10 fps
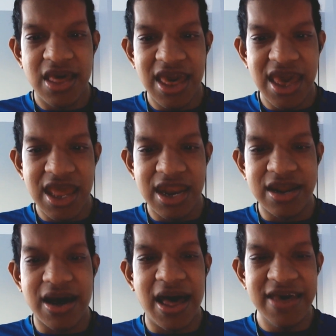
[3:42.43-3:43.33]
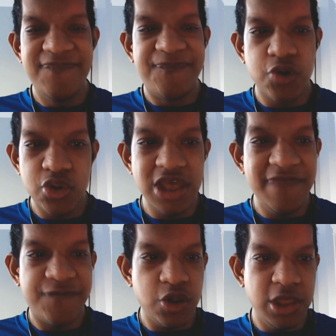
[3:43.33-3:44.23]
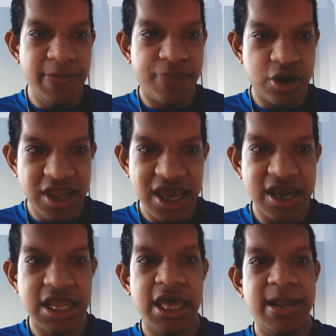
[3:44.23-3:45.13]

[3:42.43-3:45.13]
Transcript: And I fully, fully predict